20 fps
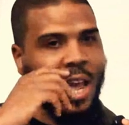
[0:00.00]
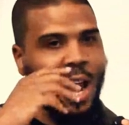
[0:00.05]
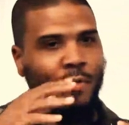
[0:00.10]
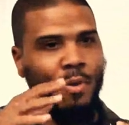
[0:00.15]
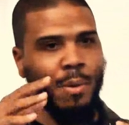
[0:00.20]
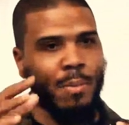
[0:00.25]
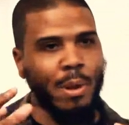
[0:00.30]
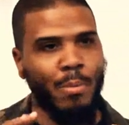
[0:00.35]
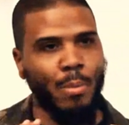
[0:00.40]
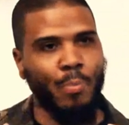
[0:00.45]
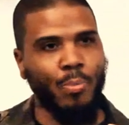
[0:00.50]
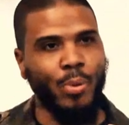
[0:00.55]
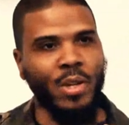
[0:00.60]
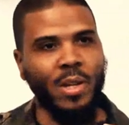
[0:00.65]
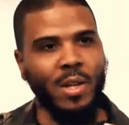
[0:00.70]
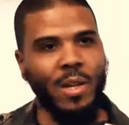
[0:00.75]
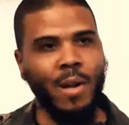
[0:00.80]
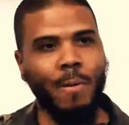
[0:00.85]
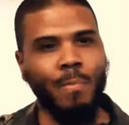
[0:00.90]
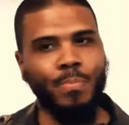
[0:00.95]
I remember
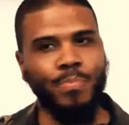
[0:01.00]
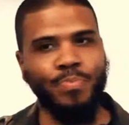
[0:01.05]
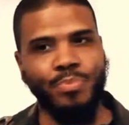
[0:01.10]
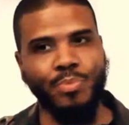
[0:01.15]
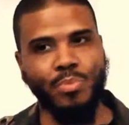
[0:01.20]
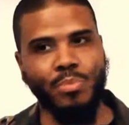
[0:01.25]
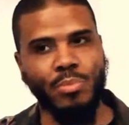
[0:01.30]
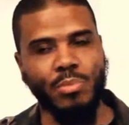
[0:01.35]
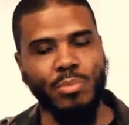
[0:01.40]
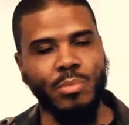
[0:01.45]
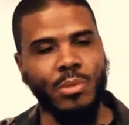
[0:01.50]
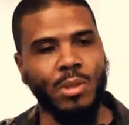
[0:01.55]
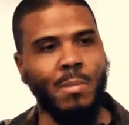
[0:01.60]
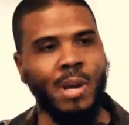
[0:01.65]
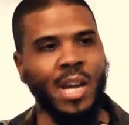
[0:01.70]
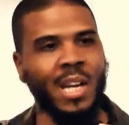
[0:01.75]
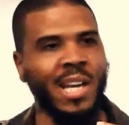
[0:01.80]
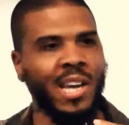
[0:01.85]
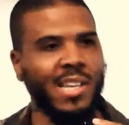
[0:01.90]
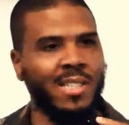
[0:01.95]
pulling up
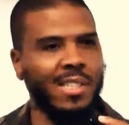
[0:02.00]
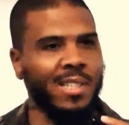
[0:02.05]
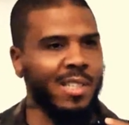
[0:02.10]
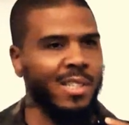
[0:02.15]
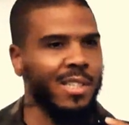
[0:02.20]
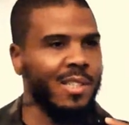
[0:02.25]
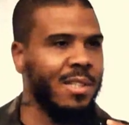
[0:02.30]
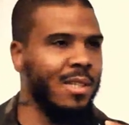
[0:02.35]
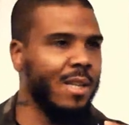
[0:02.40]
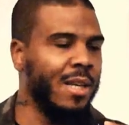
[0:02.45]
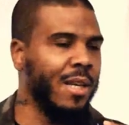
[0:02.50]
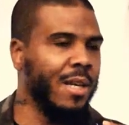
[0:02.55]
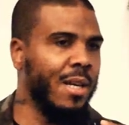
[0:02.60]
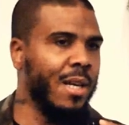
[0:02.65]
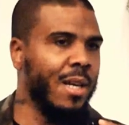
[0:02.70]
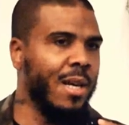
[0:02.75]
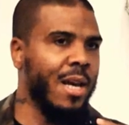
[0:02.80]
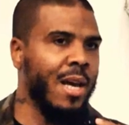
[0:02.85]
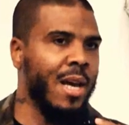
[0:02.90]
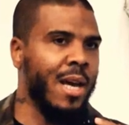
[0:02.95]
my Lexus,
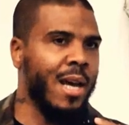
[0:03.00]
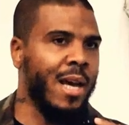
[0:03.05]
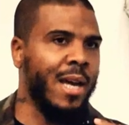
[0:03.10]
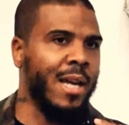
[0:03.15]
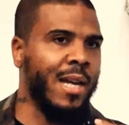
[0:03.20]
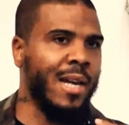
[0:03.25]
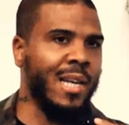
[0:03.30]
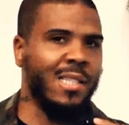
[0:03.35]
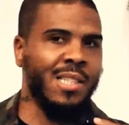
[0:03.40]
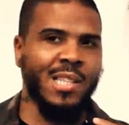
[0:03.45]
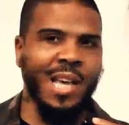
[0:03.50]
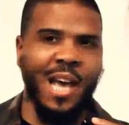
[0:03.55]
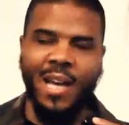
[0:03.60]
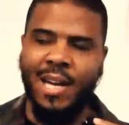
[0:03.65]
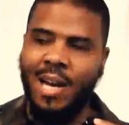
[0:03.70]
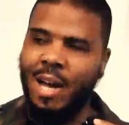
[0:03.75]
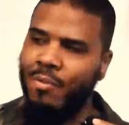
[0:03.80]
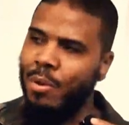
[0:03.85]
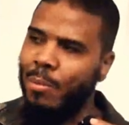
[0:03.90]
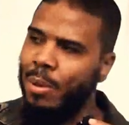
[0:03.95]
and I
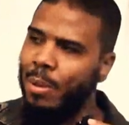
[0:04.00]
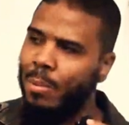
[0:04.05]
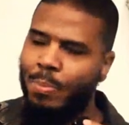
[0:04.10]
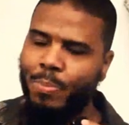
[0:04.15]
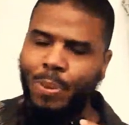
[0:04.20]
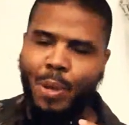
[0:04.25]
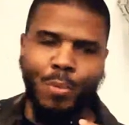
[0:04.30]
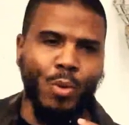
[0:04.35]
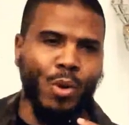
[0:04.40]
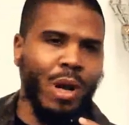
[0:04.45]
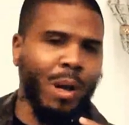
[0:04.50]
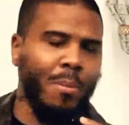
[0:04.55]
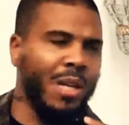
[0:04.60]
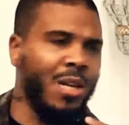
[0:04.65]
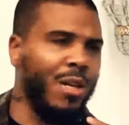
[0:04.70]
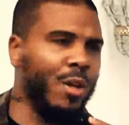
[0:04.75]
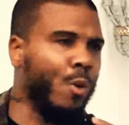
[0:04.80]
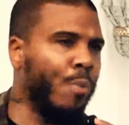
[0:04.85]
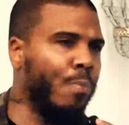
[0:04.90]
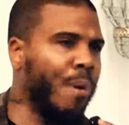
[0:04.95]
sat. I remember people
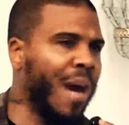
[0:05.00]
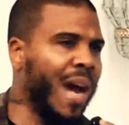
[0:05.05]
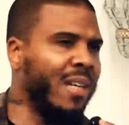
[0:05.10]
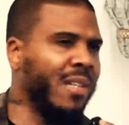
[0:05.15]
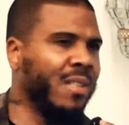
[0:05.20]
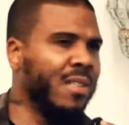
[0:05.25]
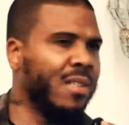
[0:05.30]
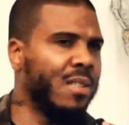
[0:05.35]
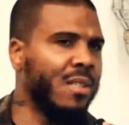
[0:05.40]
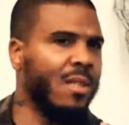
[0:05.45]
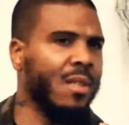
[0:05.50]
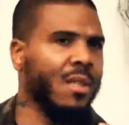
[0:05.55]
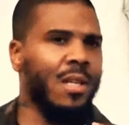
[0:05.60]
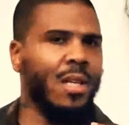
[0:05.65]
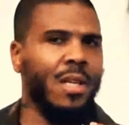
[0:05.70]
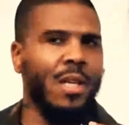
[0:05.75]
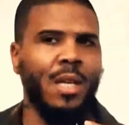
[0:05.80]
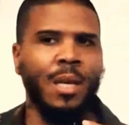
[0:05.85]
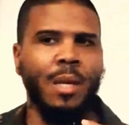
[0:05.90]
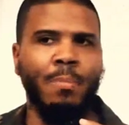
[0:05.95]
coming in on bikes,
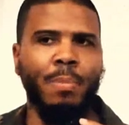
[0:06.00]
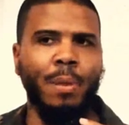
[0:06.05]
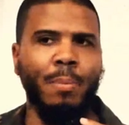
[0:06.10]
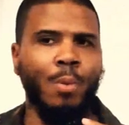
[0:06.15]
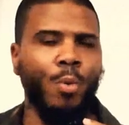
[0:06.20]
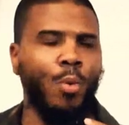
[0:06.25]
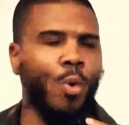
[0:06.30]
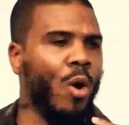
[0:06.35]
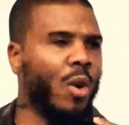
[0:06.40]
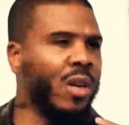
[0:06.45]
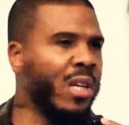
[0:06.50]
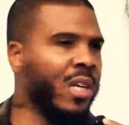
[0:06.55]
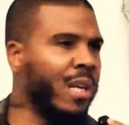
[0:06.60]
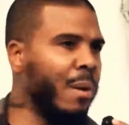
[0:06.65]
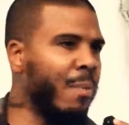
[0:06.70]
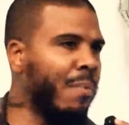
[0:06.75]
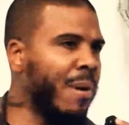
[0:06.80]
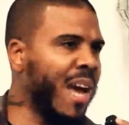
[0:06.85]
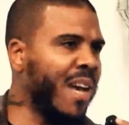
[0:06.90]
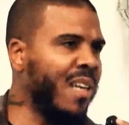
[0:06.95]
people walking in
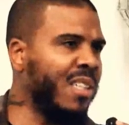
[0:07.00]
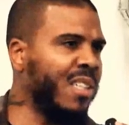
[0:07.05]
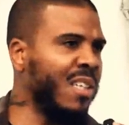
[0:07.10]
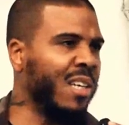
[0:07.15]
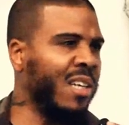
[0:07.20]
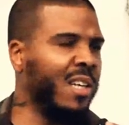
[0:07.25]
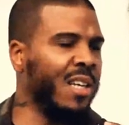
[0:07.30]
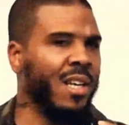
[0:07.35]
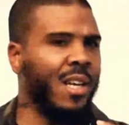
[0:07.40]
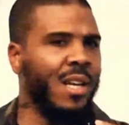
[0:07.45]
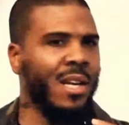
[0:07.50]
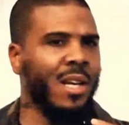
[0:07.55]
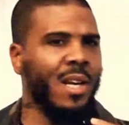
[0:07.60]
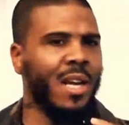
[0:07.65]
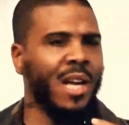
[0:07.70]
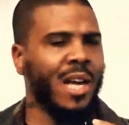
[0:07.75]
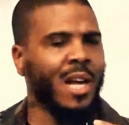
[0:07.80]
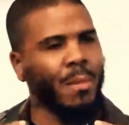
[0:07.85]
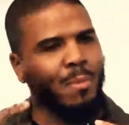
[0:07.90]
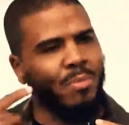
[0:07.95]
the masjid,
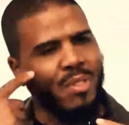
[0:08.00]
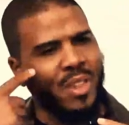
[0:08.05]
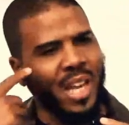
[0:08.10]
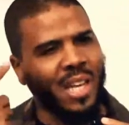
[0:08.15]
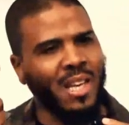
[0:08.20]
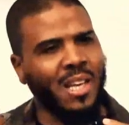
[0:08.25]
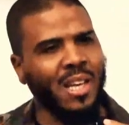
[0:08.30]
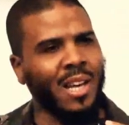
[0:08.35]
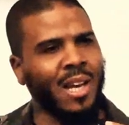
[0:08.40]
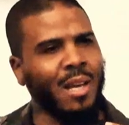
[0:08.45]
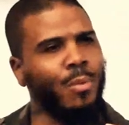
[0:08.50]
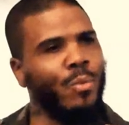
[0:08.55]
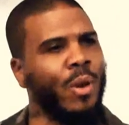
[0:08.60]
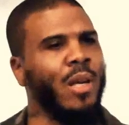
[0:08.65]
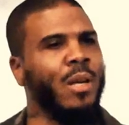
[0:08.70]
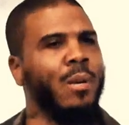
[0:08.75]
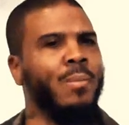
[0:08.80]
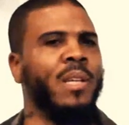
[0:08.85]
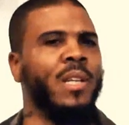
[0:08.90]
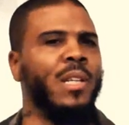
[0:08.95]
and I'm thinking like,
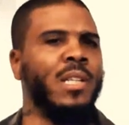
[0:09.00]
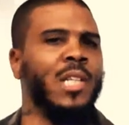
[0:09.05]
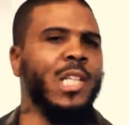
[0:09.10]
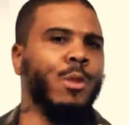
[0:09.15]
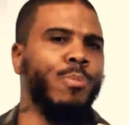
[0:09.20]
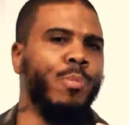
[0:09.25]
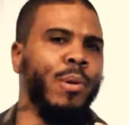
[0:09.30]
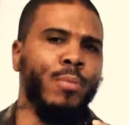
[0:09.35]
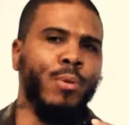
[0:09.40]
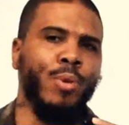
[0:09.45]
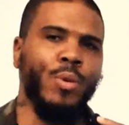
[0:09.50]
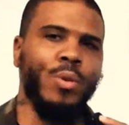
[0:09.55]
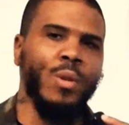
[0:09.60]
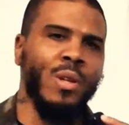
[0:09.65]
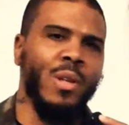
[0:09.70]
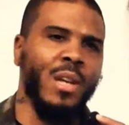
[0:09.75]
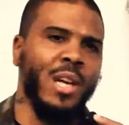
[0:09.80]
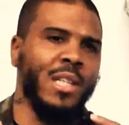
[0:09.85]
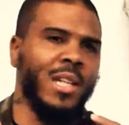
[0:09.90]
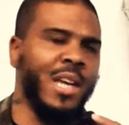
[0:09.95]
wait a minute, these people don't
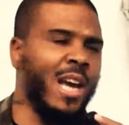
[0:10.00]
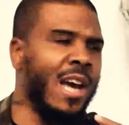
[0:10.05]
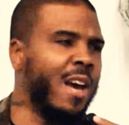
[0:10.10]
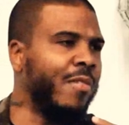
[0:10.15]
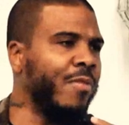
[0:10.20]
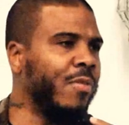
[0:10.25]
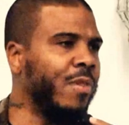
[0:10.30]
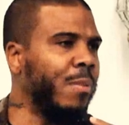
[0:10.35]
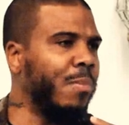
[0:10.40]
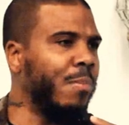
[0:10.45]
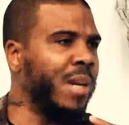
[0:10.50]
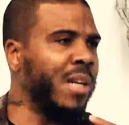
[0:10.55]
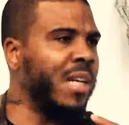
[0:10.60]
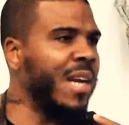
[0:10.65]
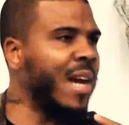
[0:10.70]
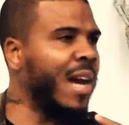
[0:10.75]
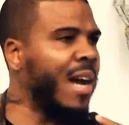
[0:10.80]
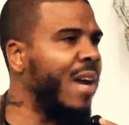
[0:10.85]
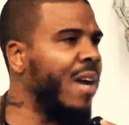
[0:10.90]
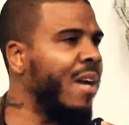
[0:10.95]
look like they have the
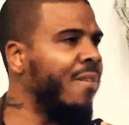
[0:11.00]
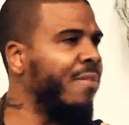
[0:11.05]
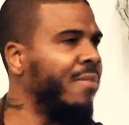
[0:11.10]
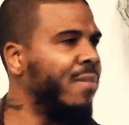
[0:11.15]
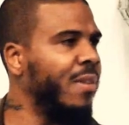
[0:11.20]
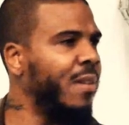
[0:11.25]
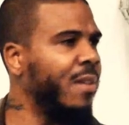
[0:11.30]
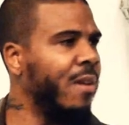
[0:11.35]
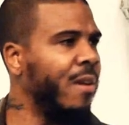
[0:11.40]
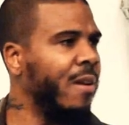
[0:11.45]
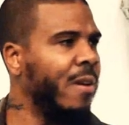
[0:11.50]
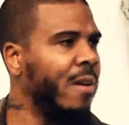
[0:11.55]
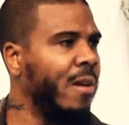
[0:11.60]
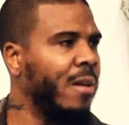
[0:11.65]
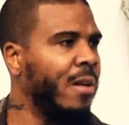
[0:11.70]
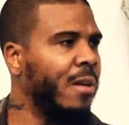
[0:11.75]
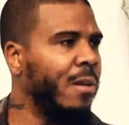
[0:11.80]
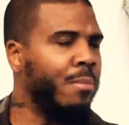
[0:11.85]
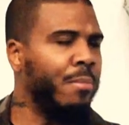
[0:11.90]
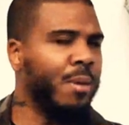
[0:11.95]
money I have,
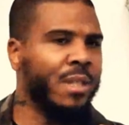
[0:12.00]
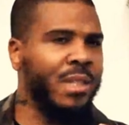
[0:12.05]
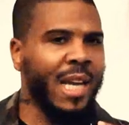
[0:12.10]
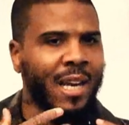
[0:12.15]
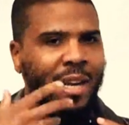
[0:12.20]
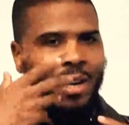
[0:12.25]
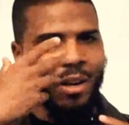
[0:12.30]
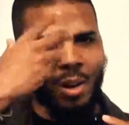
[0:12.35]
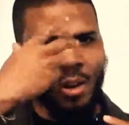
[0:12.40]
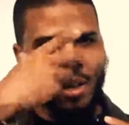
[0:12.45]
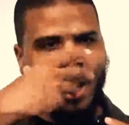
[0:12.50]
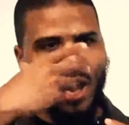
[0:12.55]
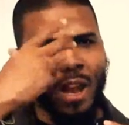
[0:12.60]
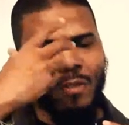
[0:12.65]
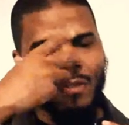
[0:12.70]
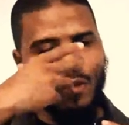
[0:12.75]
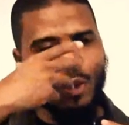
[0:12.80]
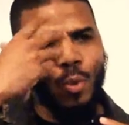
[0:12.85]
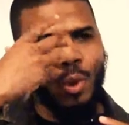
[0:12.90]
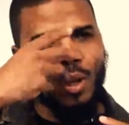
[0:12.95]
but they look.
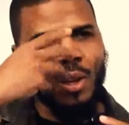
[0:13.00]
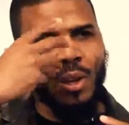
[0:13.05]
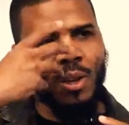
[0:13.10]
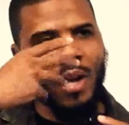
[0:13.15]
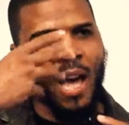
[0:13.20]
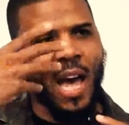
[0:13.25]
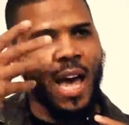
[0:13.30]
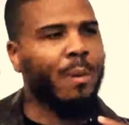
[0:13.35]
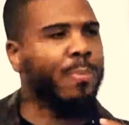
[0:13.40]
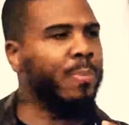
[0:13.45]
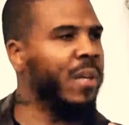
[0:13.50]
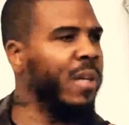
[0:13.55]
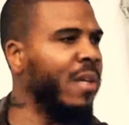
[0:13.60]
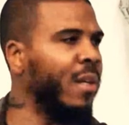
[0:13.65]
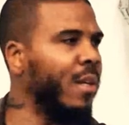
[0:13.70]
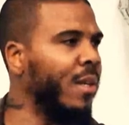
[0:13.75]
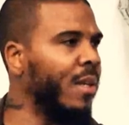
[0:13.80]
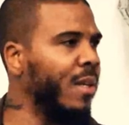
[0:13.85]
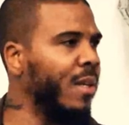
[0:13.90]
Everyone look happy.